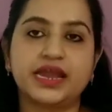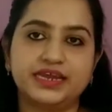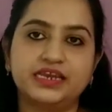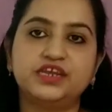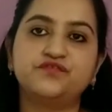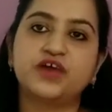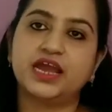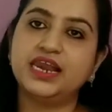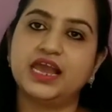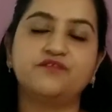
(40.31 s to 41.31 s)

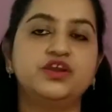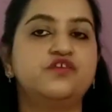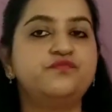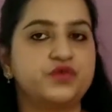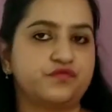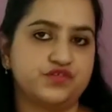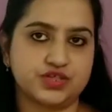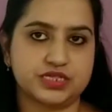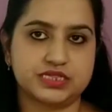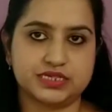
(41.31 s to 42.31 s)
identify level of
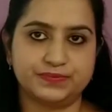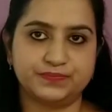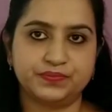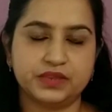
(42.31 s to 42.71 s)
proficiency.